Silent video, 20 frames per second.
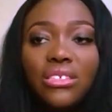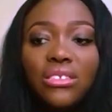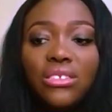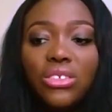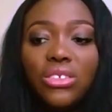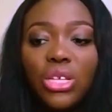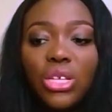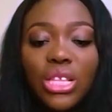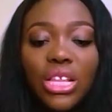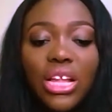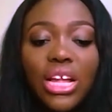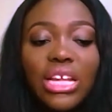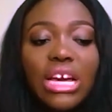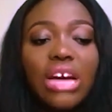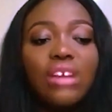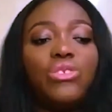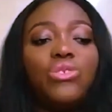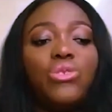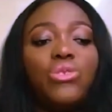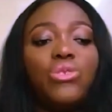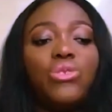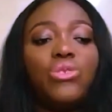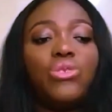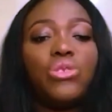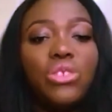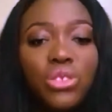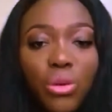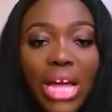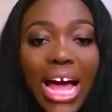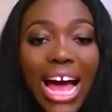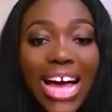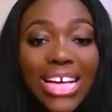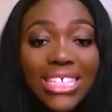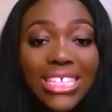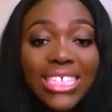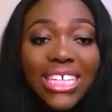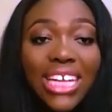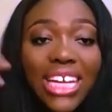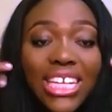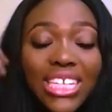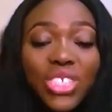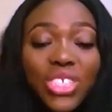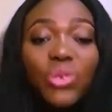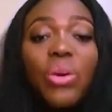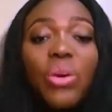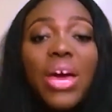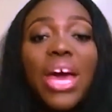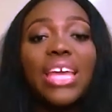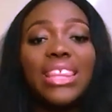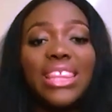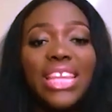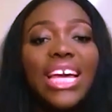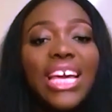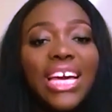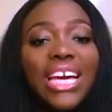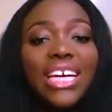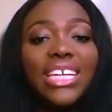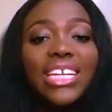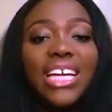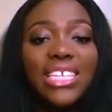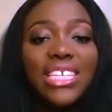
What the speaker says: just learning how to use this computer has changed the way I think.